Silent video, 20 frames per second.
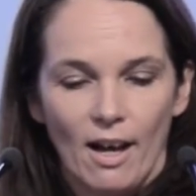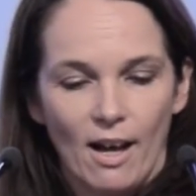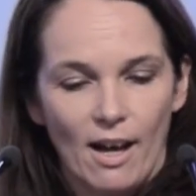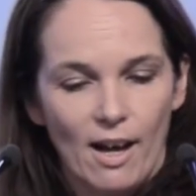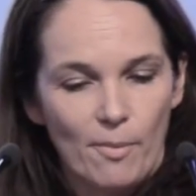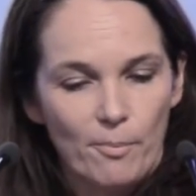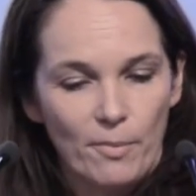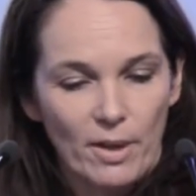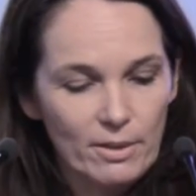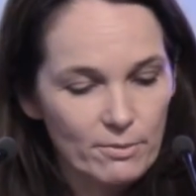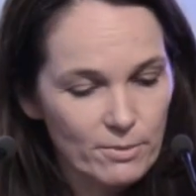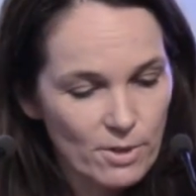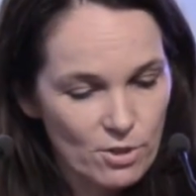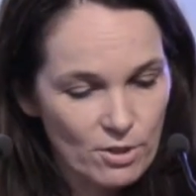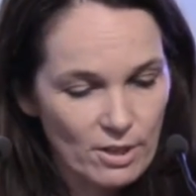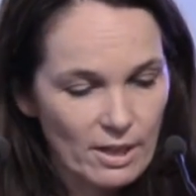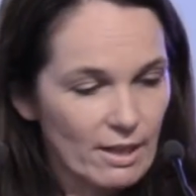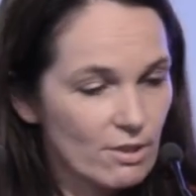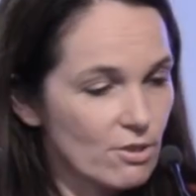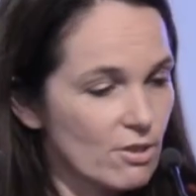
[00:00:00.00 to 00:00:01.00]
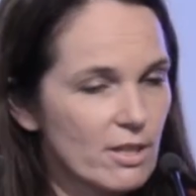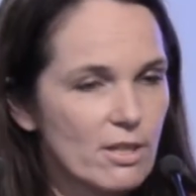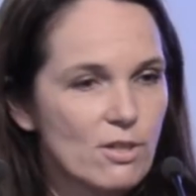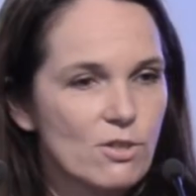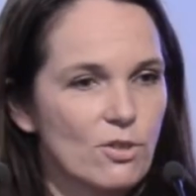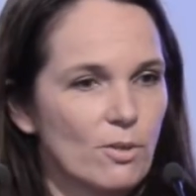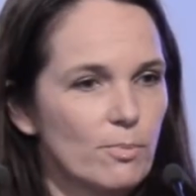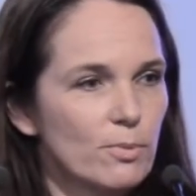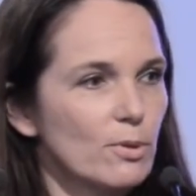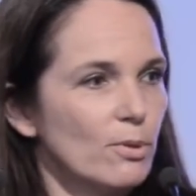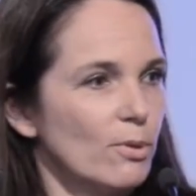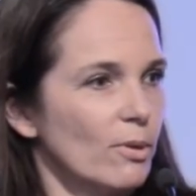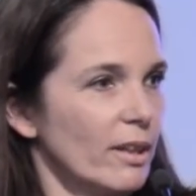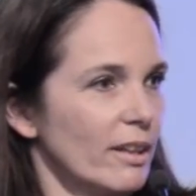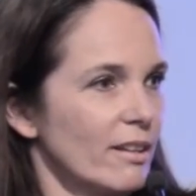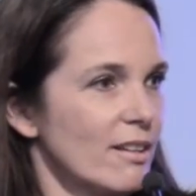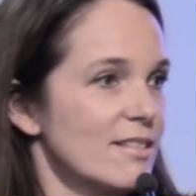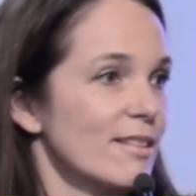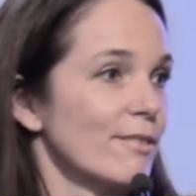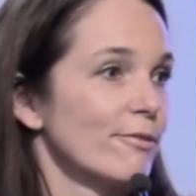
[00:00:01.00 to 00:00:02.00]
and we should actually stop
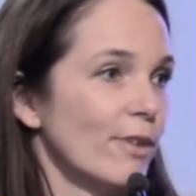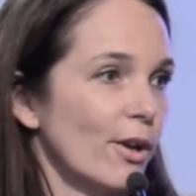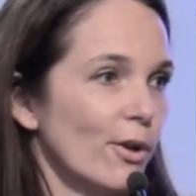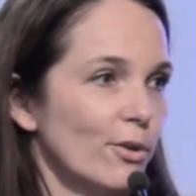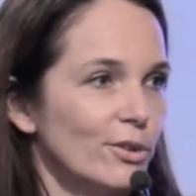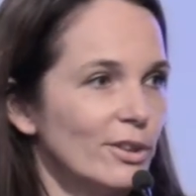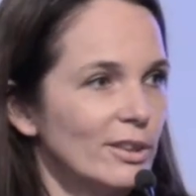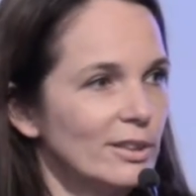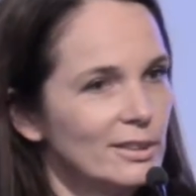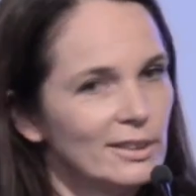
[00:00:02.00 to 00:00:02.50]
calling this a phone.